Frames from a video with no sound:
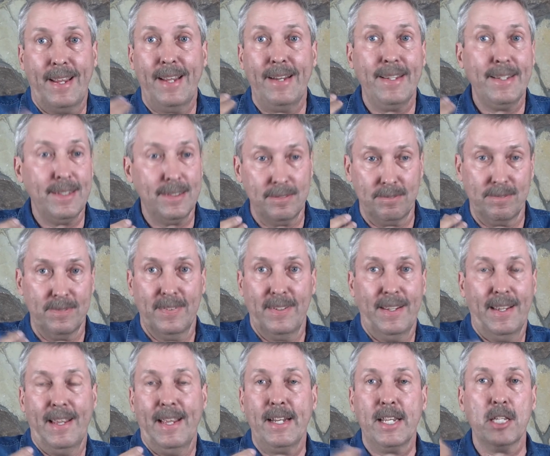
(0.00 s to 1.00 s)

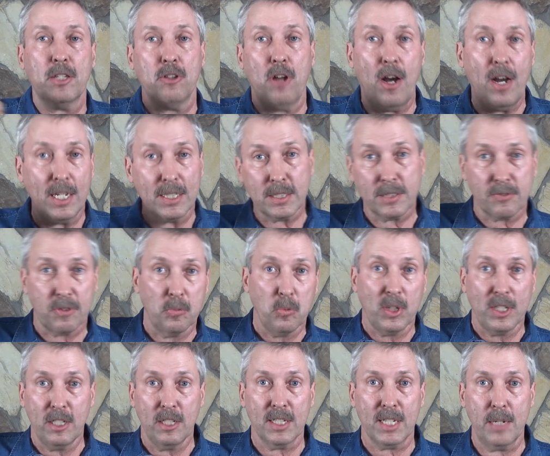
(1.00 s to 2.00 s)
any laws from
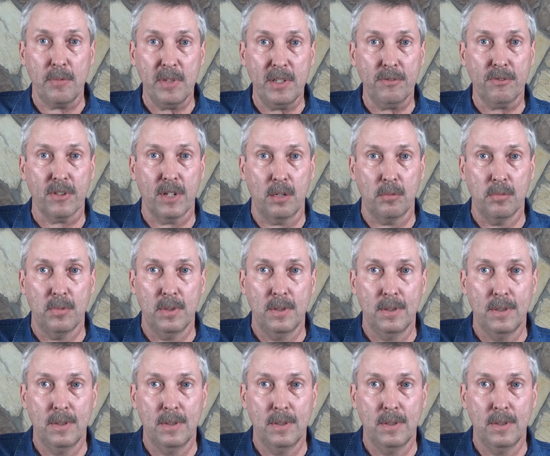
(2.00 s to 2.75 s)
where you're coming from.